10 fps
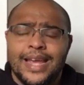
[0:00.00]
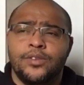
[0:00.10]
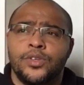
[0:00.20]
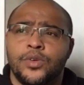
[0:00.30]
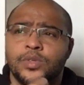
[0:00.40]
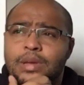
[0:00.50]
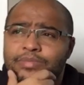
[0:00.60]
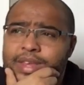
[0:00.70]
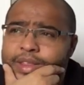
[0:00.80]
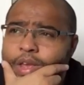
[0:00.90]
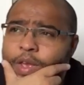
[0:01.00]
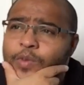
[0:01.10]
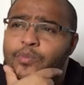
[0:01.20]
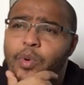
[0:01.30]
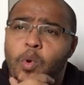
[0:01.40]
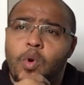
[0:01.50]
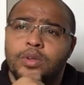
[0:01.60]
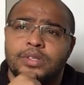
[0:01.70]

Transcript: into, something that you've bought.